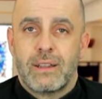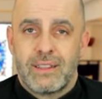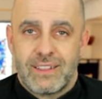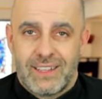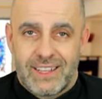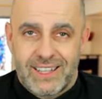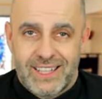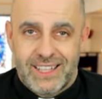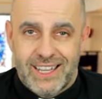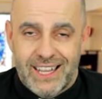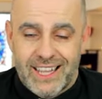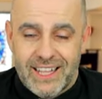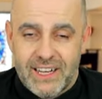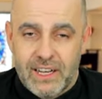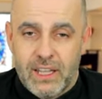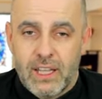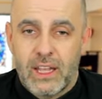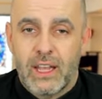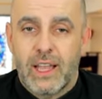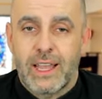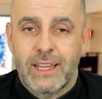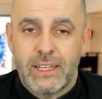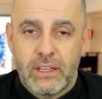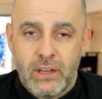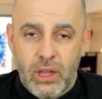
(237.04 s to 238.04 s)
Again,
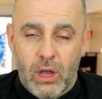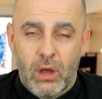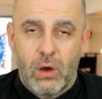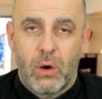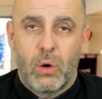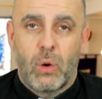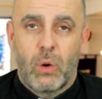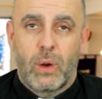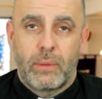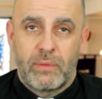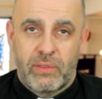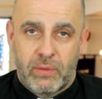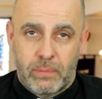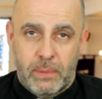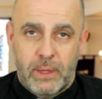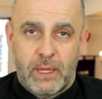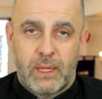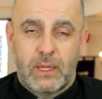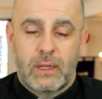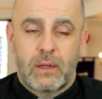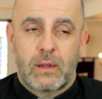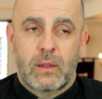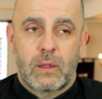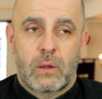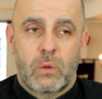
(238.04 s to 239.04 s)
I know I'm
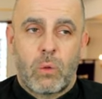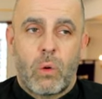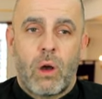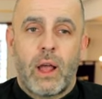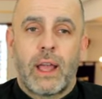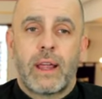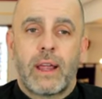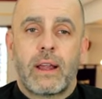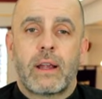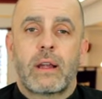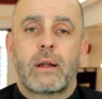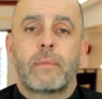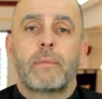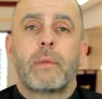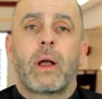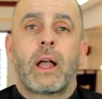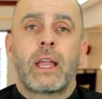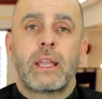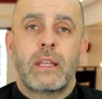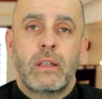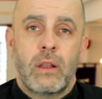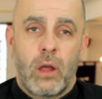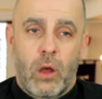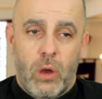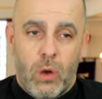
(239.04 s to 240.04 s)
speaking to the choir. I
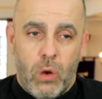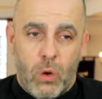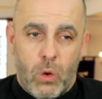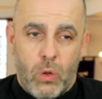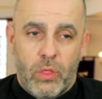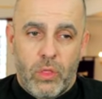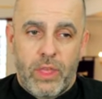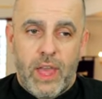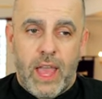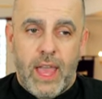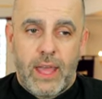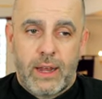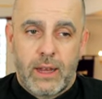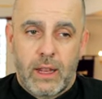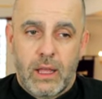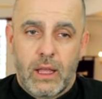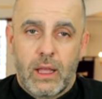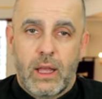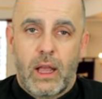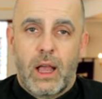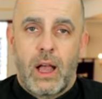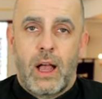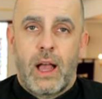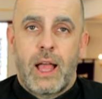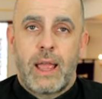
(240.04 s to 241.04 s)
know that
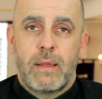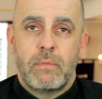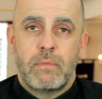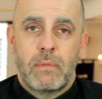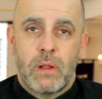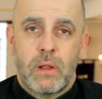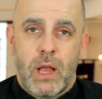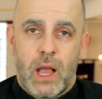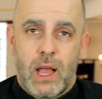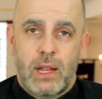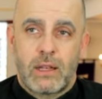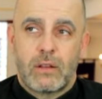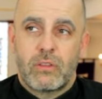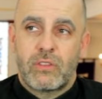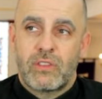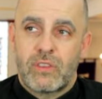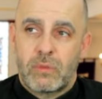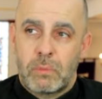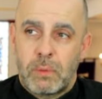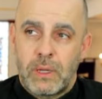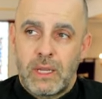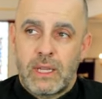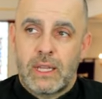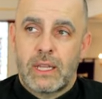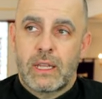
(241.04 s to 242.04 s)
I'm not
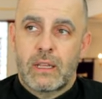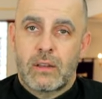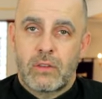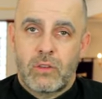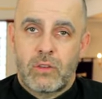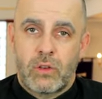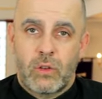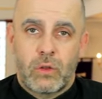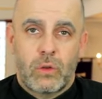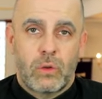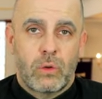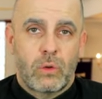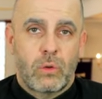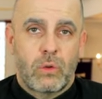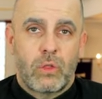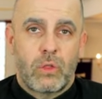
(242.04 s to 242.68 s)
speaking to